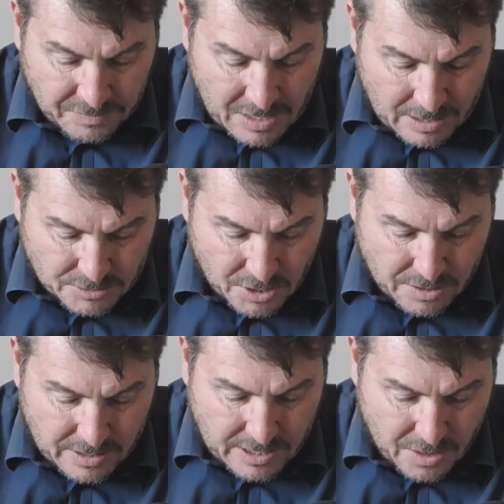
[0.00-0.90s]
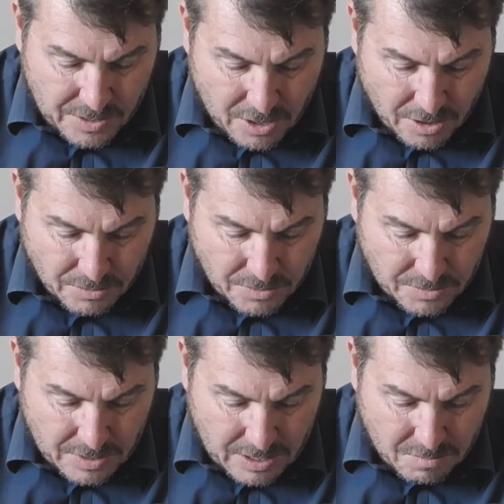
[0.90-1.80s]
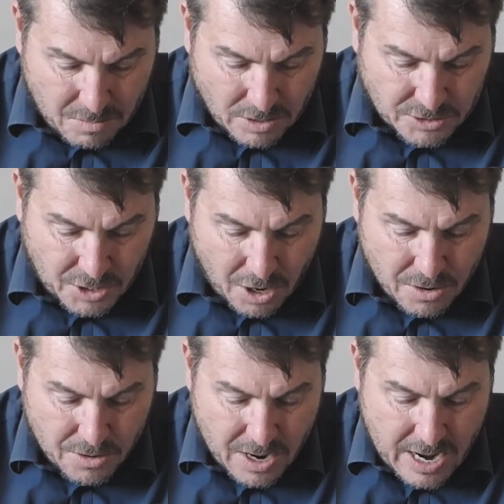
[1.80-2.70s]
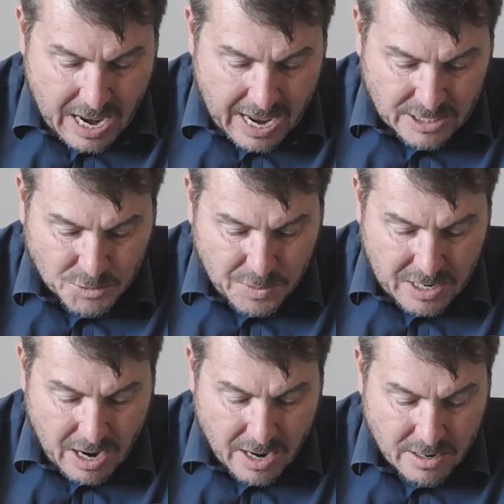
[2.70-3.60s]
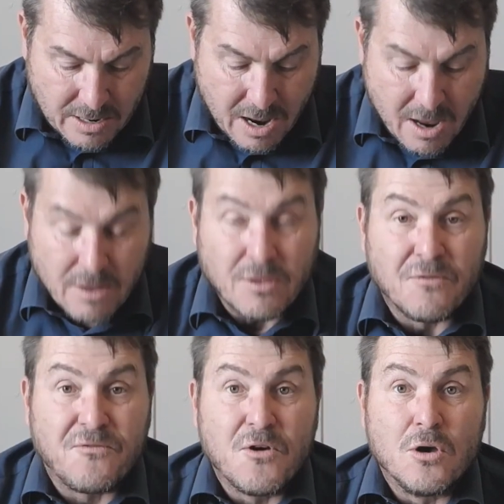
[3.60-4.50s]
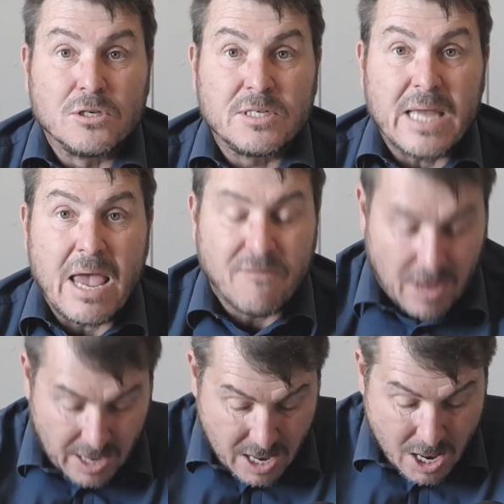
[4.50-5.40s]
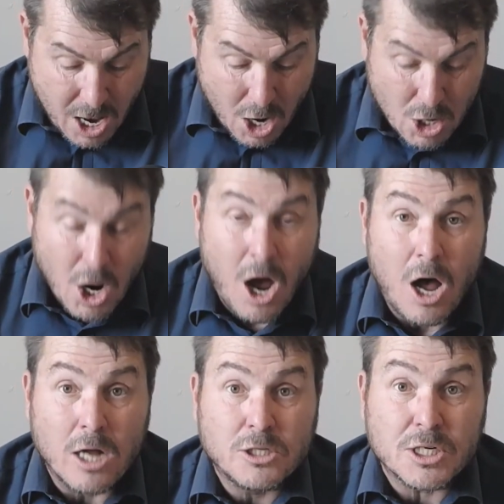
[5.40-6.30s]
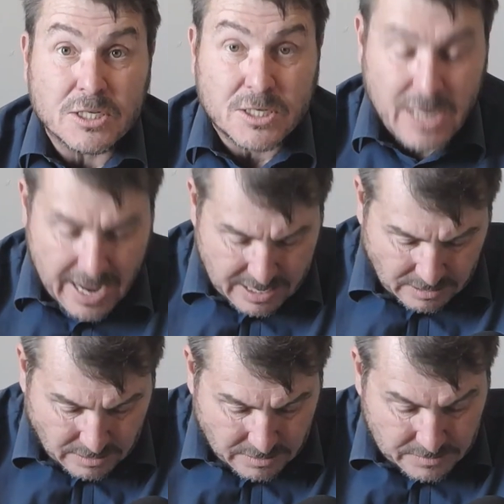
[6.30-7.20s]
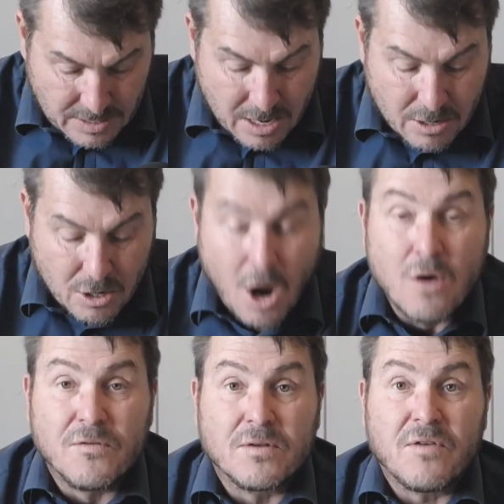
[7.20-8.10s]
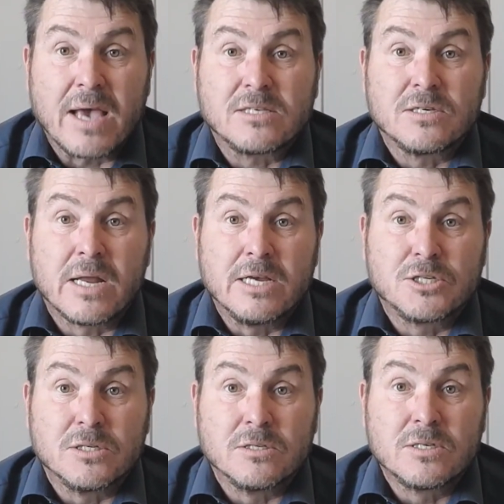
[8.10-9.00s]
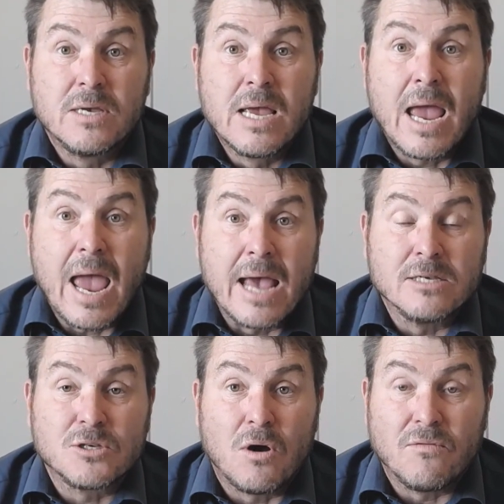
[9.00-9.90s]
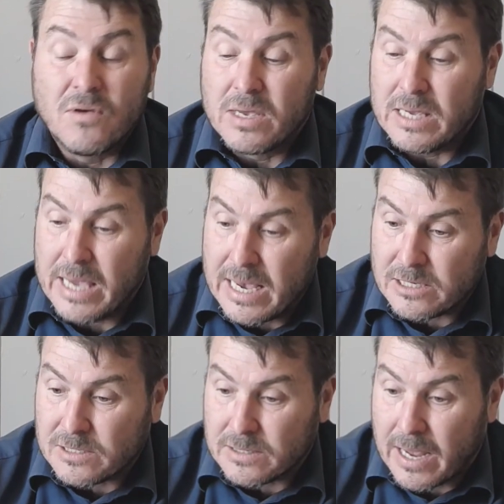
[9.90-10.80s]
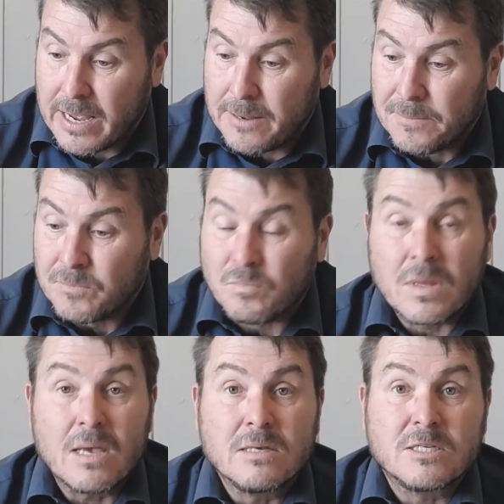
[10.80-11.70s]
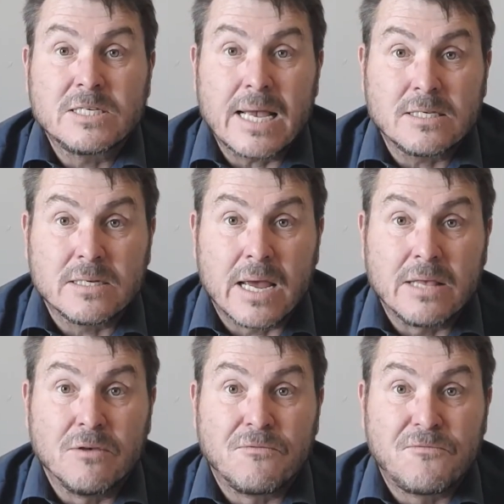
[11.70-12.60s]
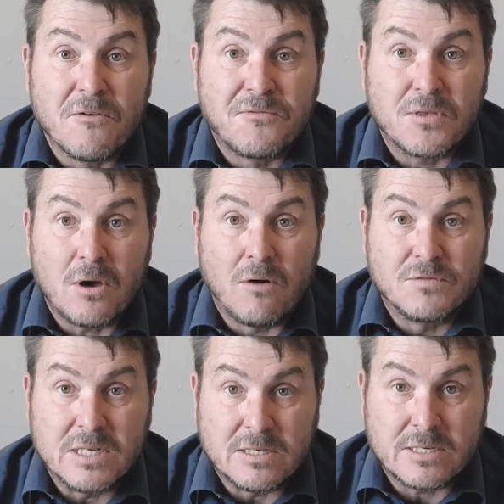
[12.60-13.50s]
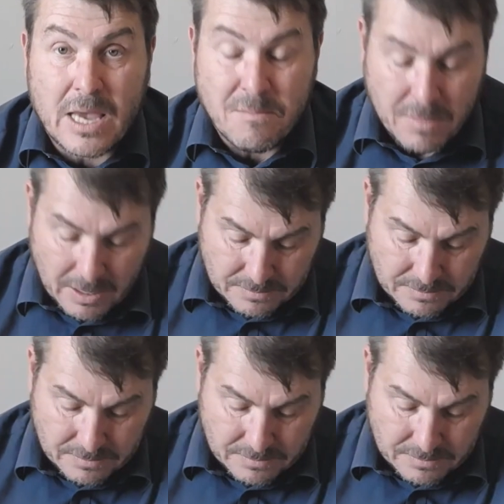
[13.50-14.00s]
So here we go. Moscow has begun the first ever large-scale COVID vaccinations as of yesterday, Saturday the 5th of December.